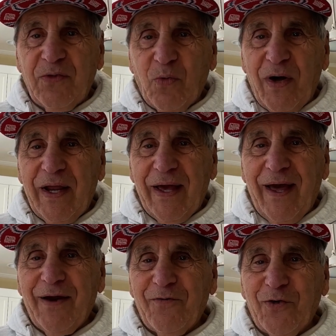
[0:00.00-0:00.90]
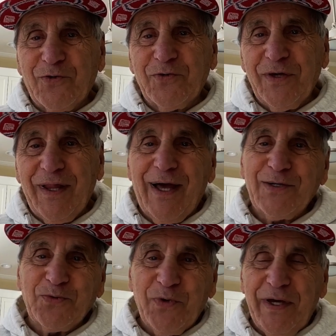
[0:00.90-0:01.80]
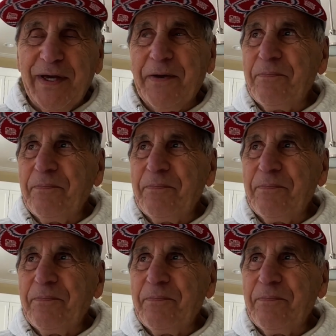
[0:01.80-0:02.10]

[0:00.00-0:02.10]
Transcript: wedding anniversary last week,